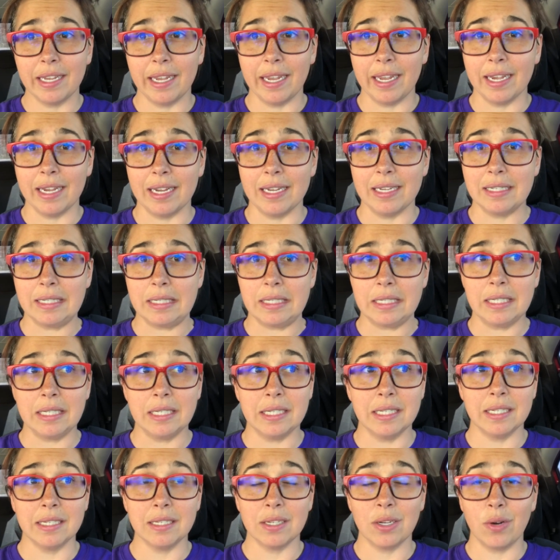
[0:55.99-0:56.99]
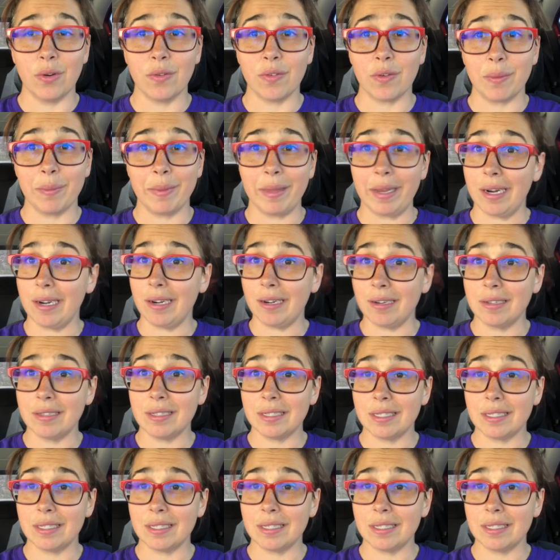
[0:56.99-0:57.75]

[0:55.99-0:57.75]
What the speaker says: and go from there.